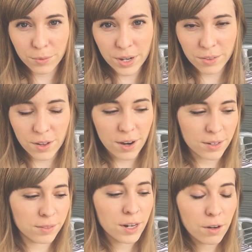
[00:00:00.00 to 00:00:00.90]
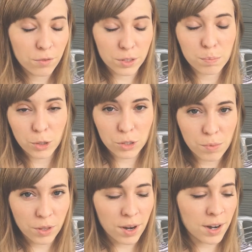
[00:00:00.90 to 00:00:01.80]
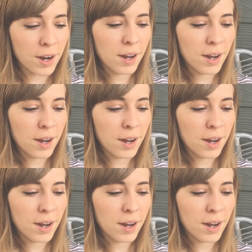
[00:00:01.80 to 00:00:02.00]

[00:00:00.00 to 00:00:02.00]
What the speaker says: readathon, for this BookTubeAthon.